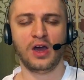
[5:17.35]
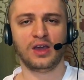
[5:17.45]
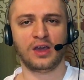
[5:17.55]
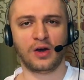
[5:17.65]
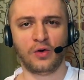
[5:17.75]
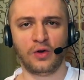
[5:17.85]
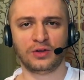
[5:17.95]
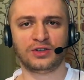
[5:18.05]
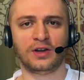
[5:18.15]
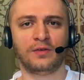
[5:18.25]
can all
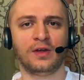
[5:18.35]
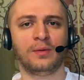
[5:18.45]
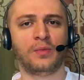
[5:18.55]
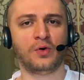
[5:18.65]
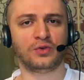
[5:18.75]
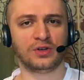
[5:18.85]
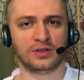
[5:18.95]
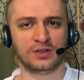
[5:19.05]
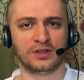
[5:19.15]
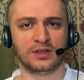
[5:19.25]
generate
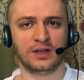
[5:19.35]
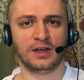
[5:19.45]
emotions.